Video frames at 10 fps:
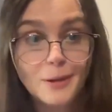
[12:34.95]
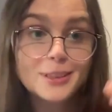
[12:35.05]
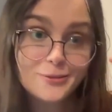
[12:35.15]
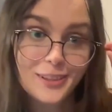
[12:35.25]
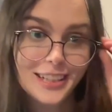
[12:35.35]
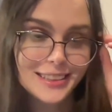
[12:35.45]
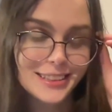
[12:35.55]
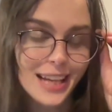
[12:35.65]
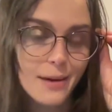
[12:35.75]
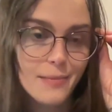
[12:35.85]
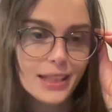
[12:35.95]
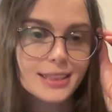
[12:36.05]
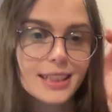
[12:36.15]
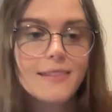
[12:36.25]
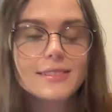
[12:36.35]
to finish, like,
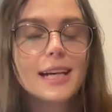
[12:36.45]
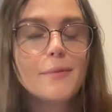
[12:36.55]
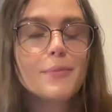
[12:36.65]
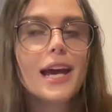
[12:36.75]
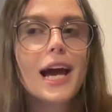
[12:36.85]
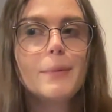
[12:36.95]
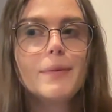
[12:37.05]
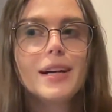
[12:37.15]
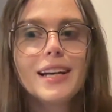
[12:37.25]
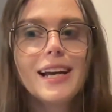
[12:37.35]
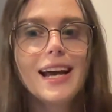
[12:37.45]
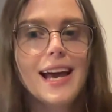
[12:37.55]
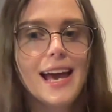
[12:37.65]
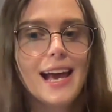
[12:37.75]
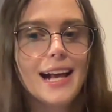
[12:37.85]
basically after 10 p.m.
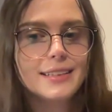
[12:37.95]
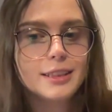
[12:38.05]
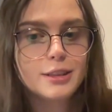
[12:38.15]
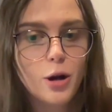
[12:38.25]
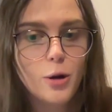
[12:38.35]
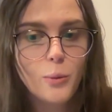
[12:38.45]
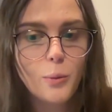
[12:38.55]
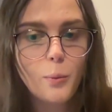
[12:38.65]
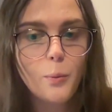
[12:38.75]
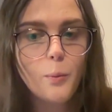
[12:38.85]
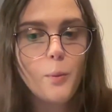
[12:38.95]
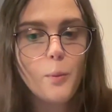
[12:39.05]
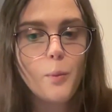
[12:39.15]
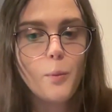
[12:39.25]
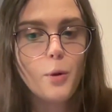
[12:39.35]
And so
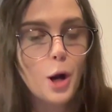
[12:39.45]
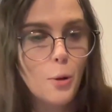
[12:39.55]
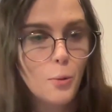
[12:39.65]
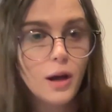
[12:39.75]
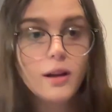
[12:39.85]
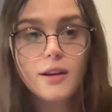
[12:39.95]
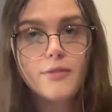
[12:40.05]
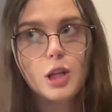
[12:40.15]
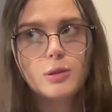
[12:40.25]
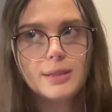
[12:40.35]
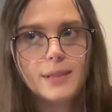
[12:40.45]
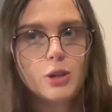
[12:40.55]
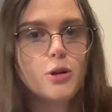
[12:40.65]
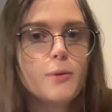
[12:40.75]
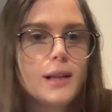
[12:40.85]
even though some of the
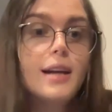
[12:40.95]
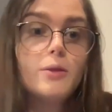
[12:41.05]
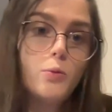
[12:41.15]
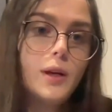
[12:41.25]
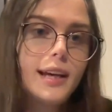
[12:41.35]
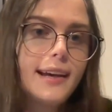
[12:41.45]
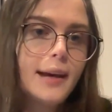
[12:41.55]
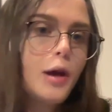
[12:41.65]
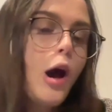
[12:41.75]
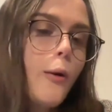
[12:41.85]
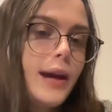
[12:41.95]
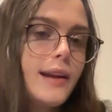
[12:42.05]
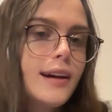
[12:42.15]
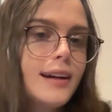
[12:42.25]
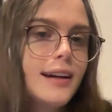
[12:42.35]
crew were like, we can keep going,
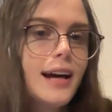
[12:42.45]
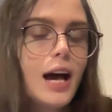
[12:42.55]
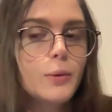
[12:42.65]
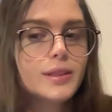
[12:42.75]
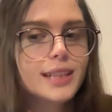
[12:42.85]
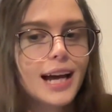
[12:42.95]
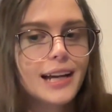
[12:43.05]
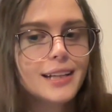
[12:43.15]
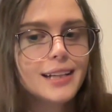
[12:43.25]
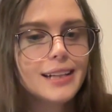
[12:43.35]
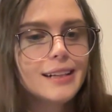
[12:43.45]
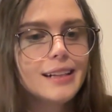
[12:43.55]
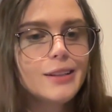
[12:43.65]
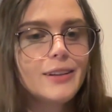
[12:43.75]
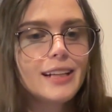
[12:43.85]
I was like
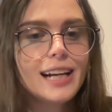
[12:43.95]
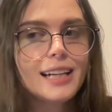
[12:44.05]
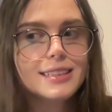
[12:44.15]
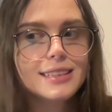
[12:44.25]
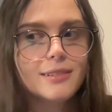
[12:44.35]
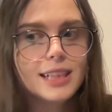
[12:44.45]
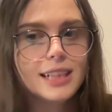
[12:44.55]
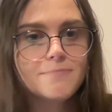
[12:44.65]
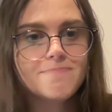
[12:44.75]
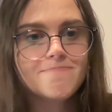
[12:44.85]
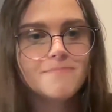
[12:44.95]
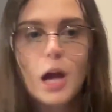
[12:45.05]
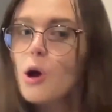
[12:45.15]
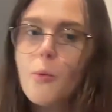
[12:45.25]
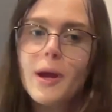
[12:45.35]
looking at actors and I was like,
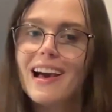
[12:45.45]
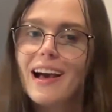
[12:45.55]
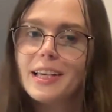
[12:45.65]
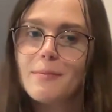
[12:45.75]
we can't keep